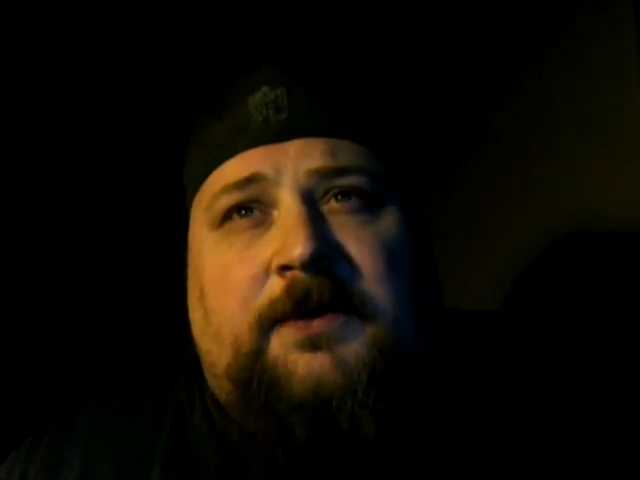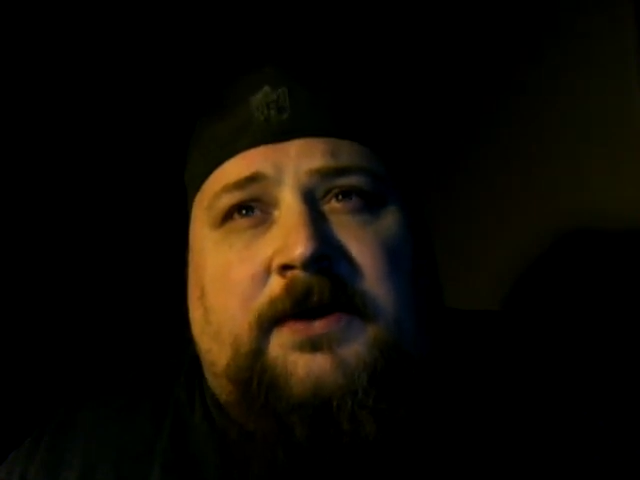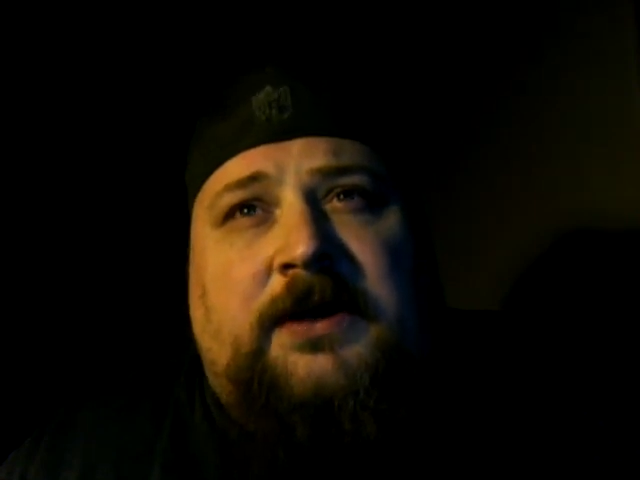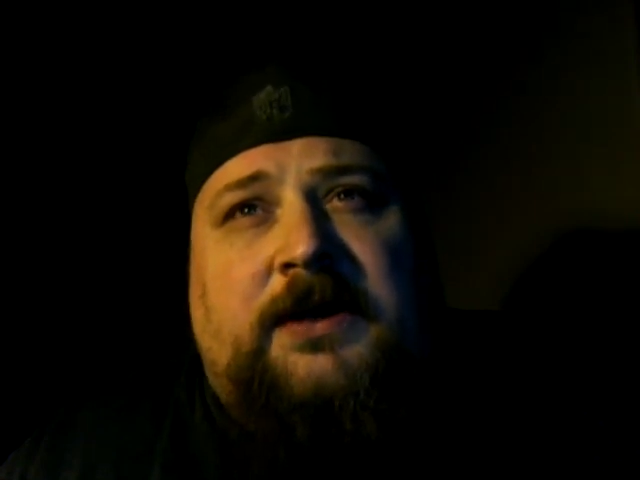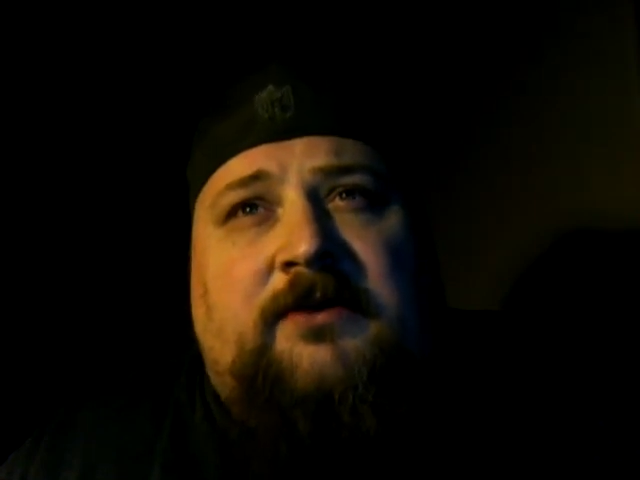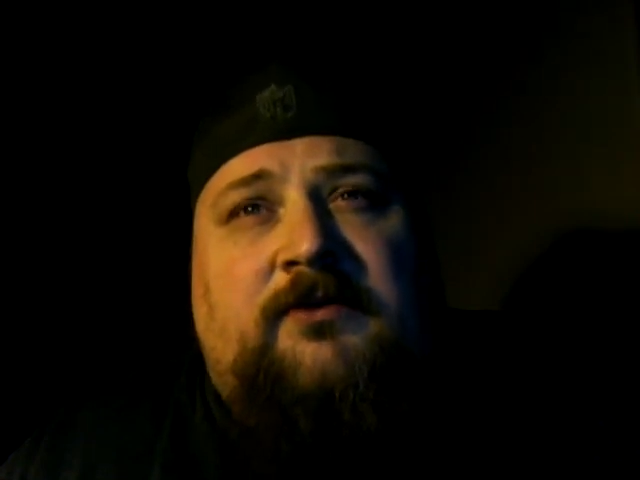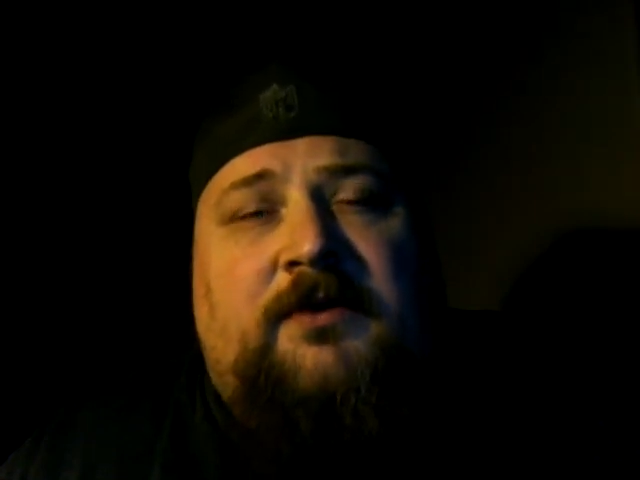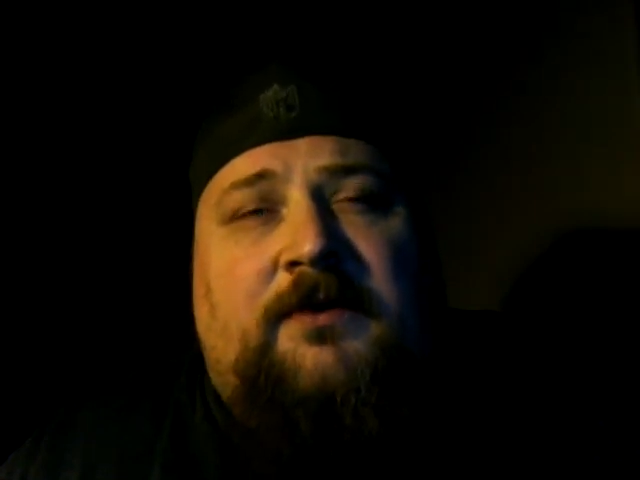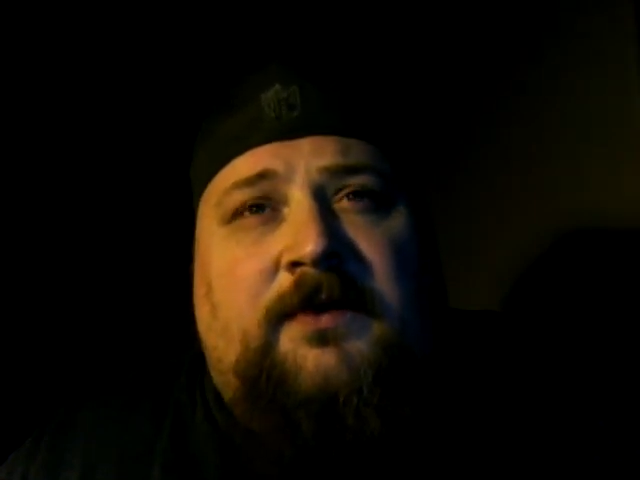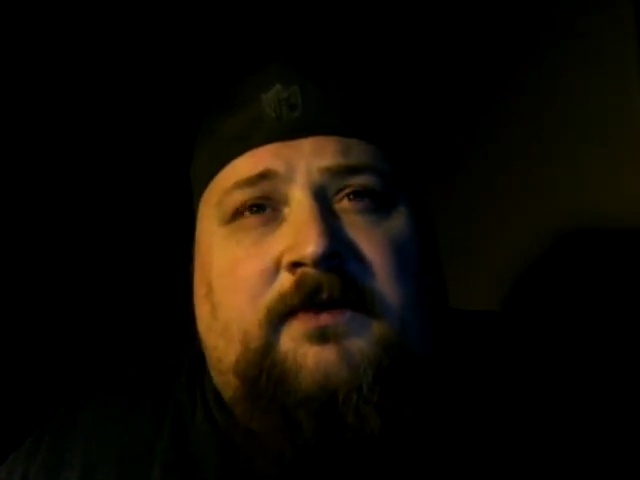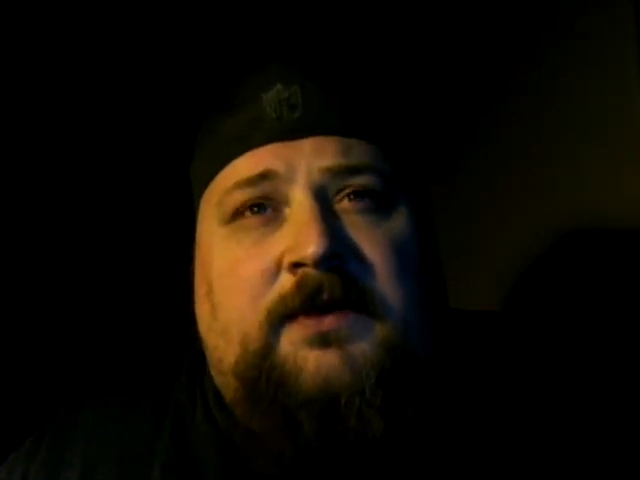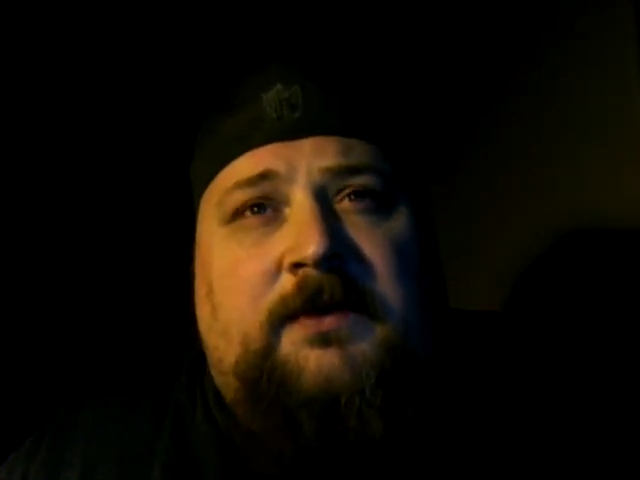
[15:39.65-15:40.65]
put an extra
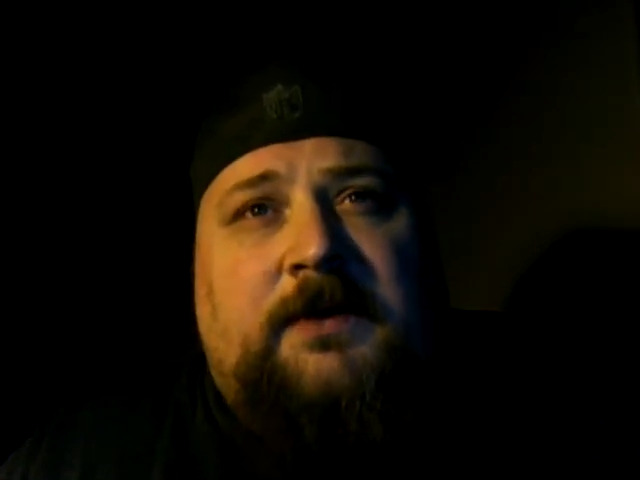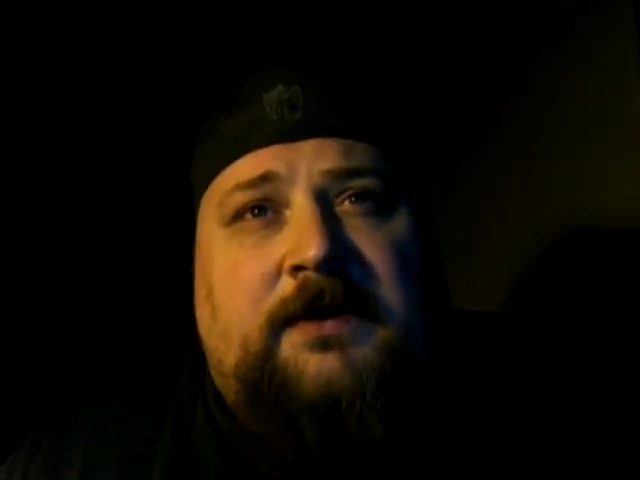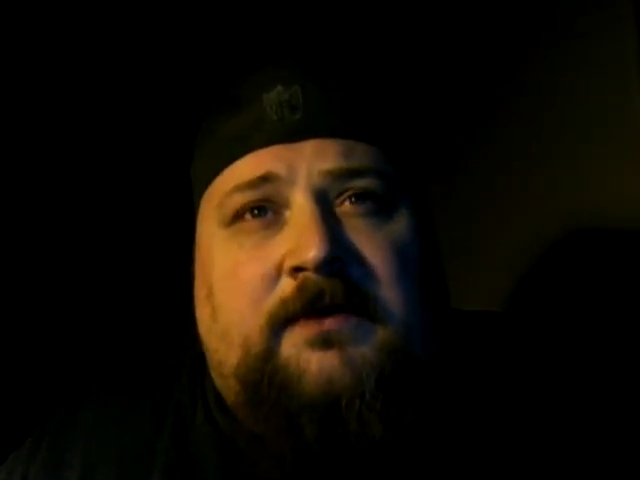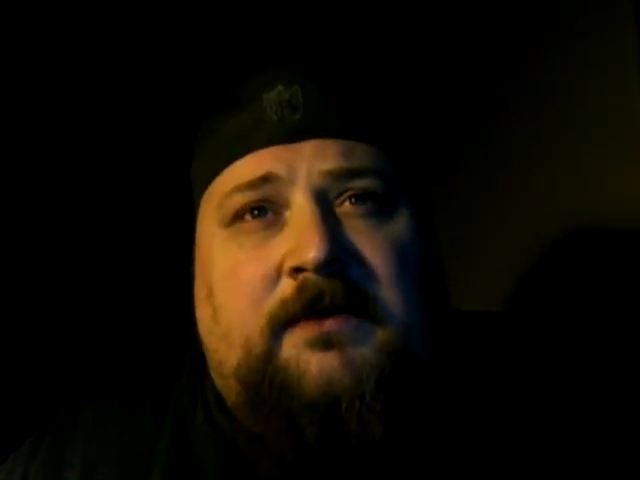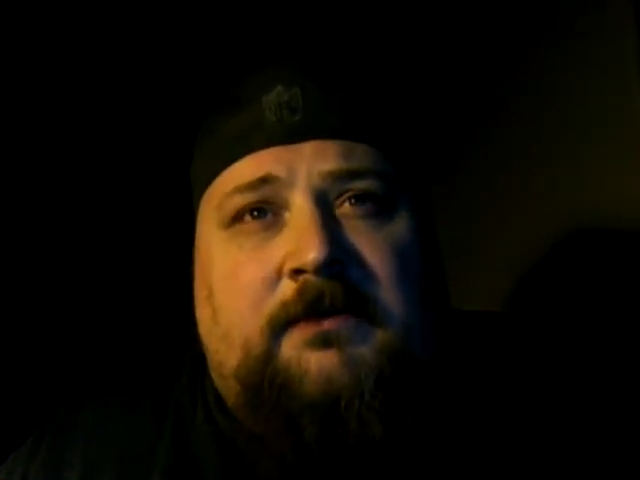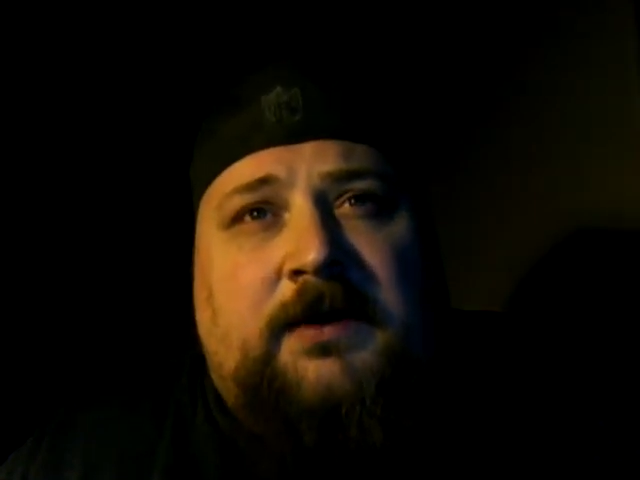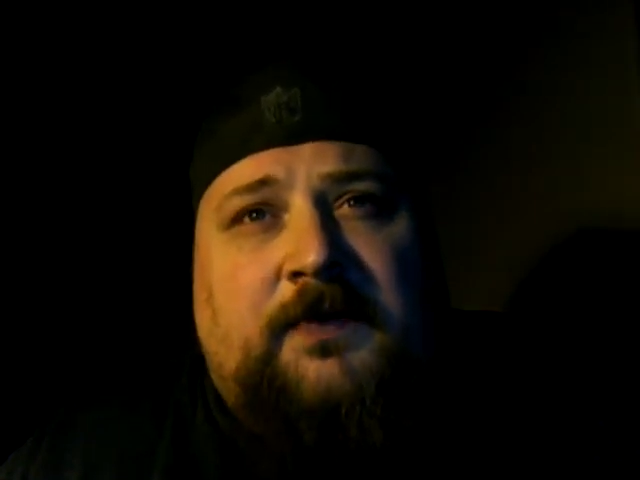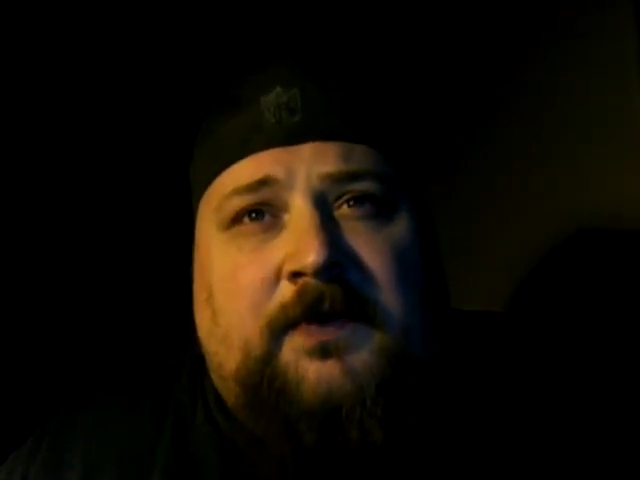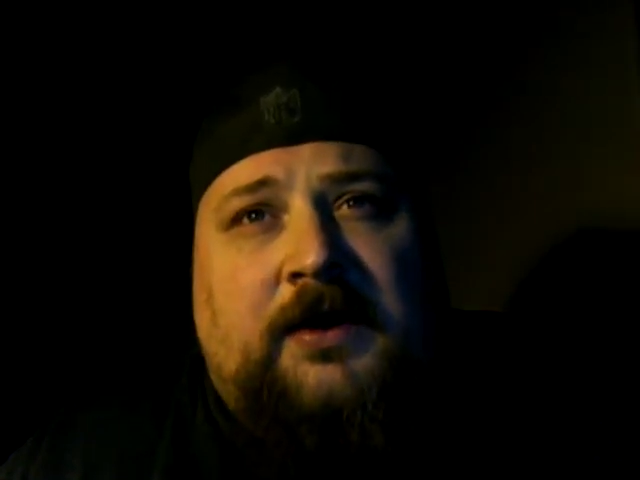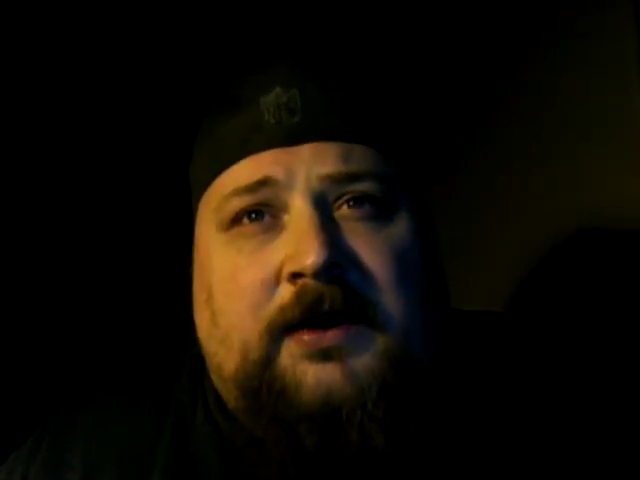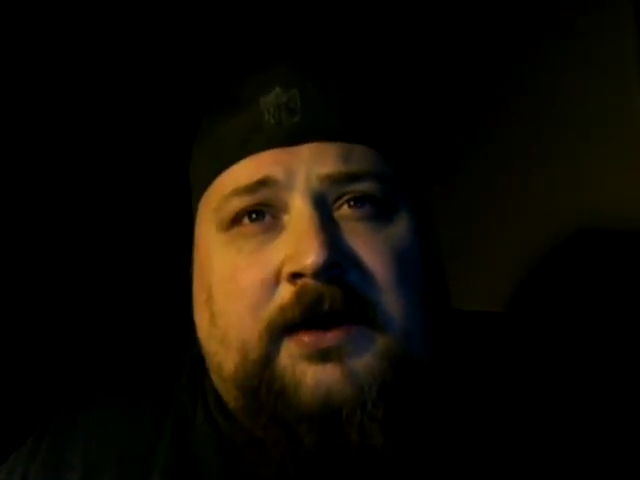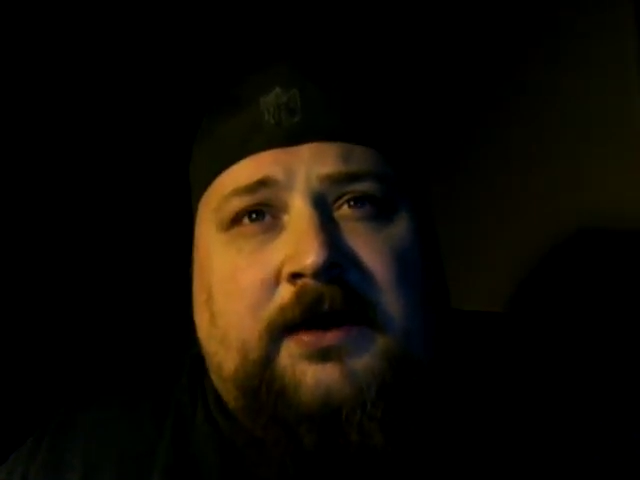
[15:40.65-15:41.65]
$50 a
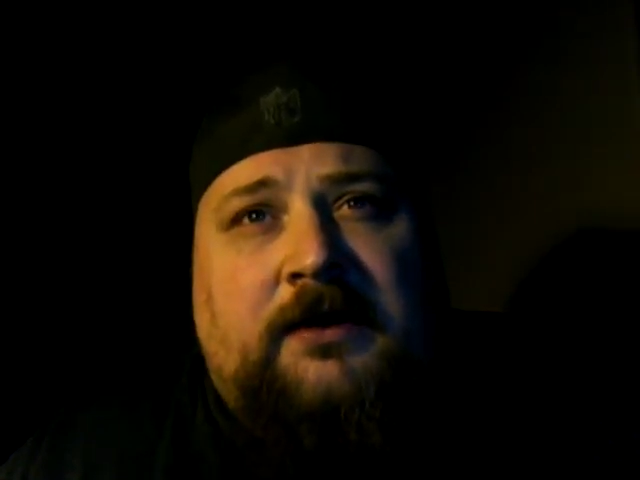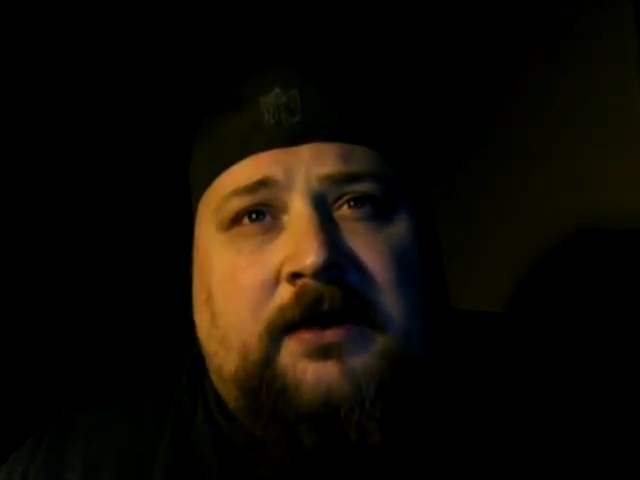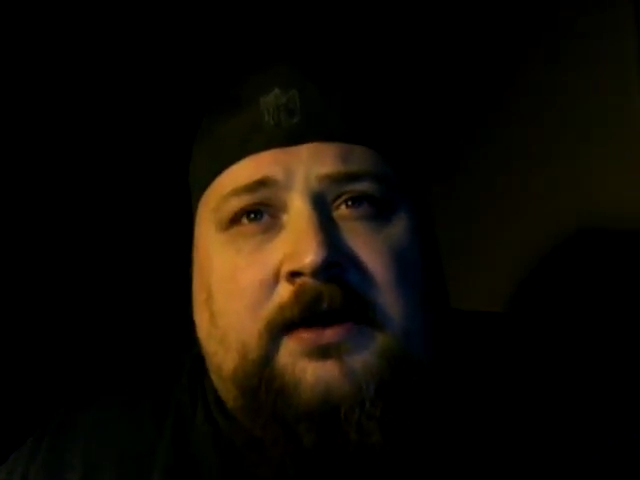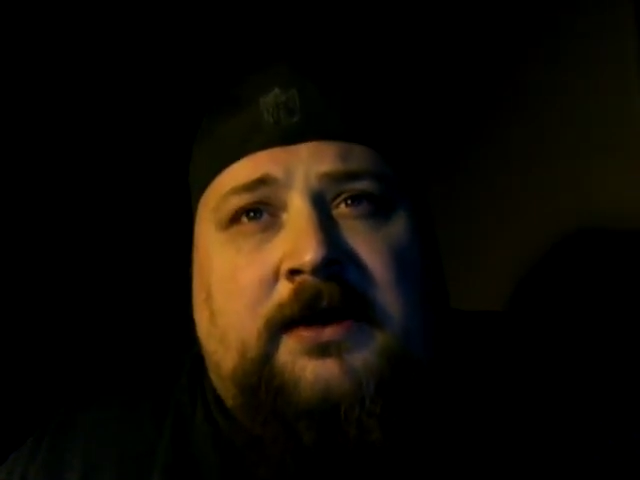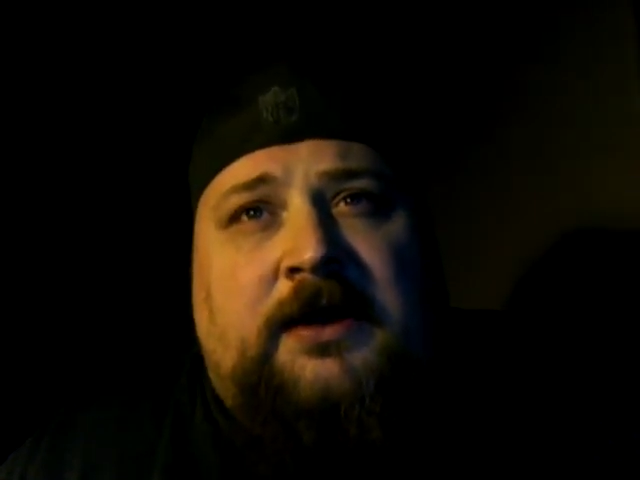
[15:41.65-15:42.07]
month on there